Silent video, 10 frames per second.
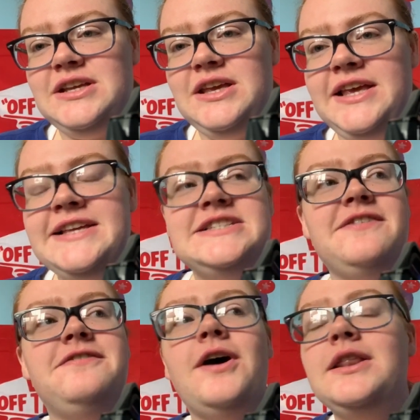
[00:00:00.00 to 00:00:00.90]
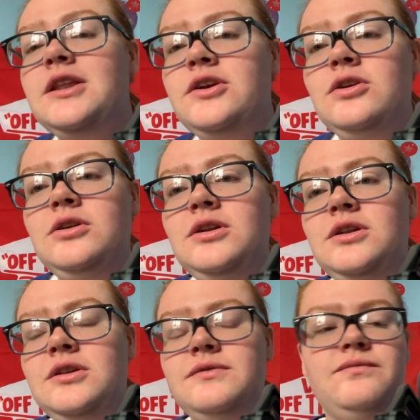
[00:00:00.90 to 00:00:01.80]
he's a fun
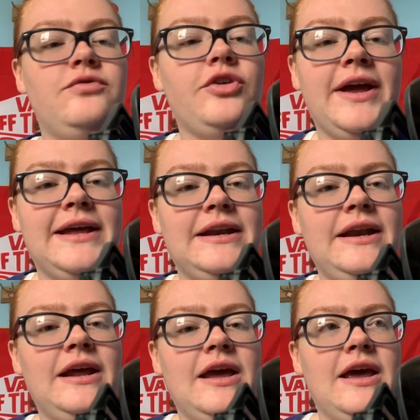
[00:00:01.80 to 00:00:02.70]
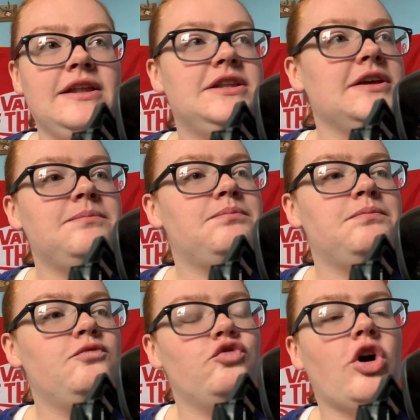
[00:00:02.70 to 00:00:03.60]
little friend that
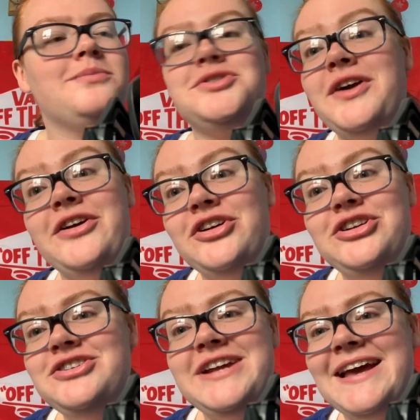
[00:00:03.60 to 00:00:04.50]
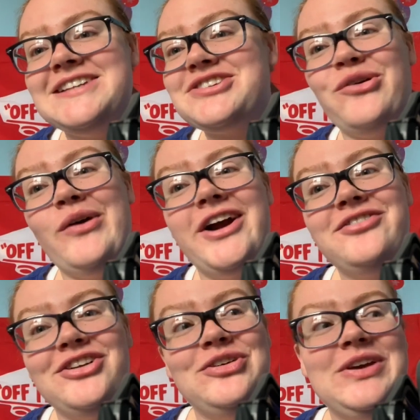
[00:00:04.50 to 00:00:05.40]
roams around on your desk or wherever
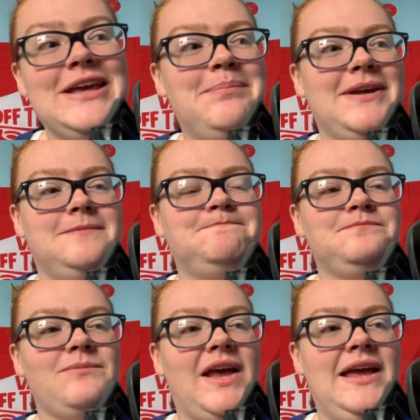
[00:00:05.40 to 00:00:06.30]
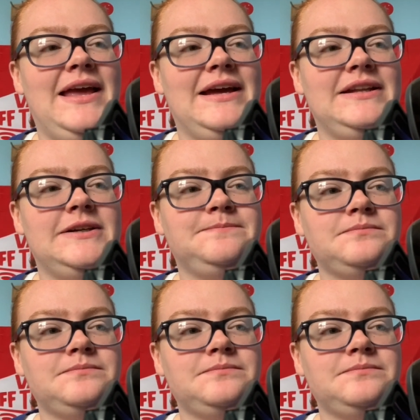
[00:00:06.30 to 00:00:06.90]
you keep him, and